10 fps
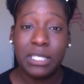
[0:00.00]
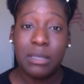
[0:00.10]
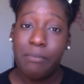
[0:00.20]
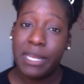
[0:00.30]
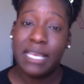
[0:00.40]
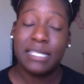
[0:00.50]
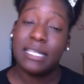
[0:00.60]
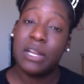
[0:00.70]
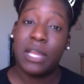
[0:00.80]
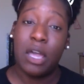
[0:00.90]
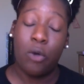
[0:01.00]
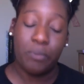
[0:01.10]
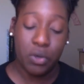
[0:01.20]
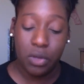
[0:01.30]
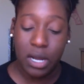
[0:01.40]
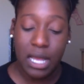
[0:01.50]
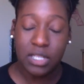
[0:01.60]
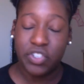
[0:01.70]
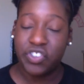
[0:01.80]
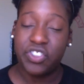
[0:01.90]
Somebody is there to help you. They're not
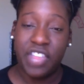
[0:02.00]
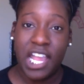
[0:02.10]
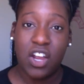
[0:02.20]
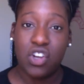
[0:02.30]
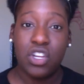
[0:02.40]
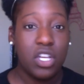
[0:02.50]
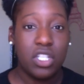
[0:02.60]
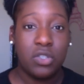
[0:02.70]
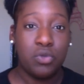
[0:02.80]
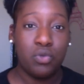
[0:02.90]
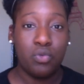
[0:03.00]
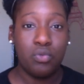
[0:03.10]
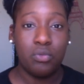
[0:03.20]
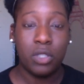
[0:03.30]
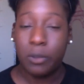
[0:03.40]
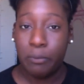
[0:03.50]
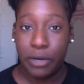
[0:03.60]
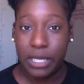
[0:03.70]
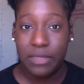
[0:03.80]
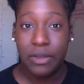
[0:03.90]
just there to look
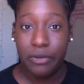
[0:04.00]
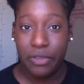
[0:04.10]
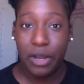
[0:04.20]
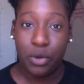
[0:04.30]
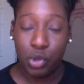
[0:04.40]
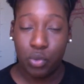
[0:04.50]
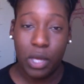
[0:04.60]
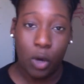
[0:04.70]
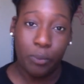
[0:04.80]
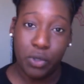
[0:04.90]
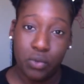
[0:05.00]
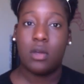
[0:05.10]
pretty. They're there to help you.